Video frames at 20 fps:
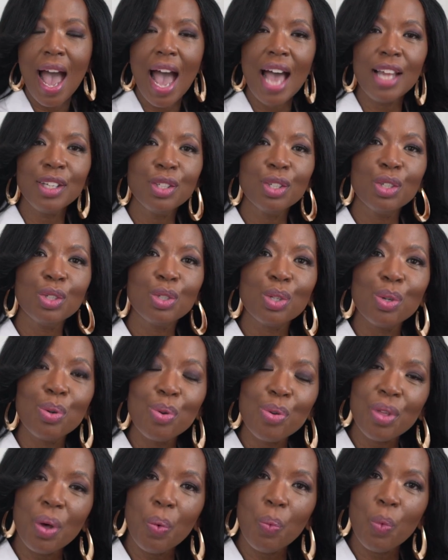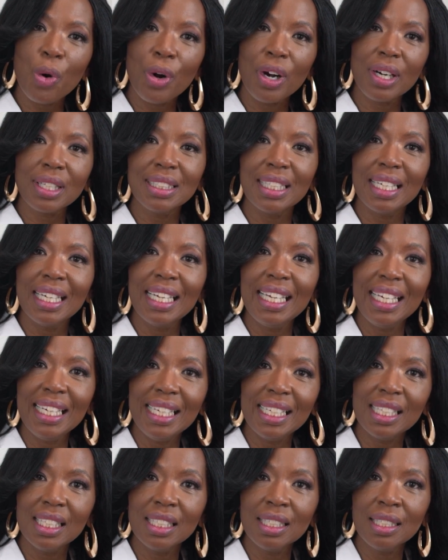and to do the work to
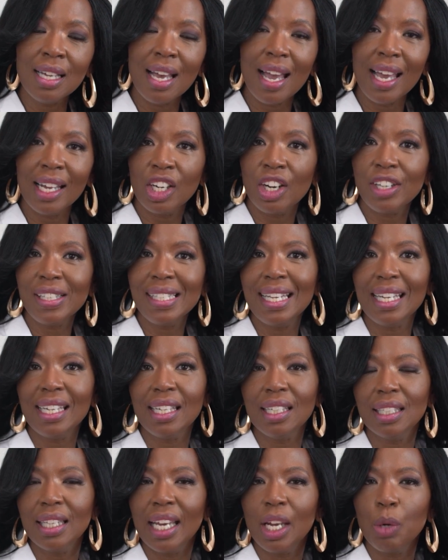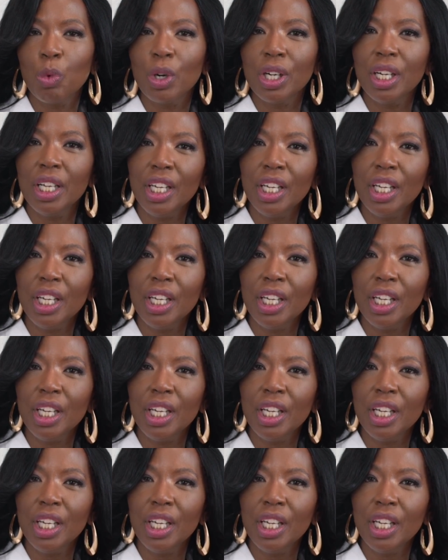heal and articulate what